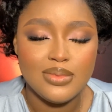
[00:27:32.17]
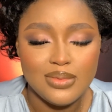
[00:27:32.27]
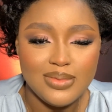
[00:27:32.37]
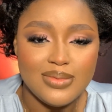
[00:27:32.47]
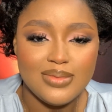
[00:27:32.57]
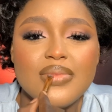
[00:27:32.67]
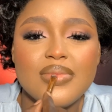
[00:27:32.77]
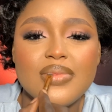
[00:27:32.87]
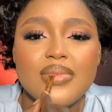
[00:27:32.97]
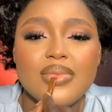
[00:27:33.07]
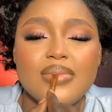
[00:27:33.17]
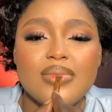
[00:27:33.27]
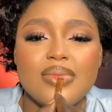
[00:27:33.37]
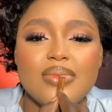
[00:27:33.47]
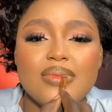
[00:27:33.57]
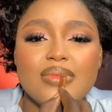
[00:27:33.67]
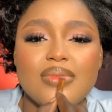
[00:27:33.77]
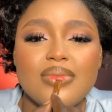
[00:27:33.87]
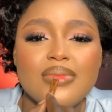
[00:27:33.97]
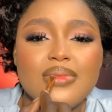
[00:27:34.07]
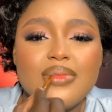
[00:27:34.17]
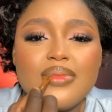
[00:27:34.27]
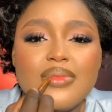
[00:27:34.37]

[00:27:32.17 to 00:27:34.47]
So she's very,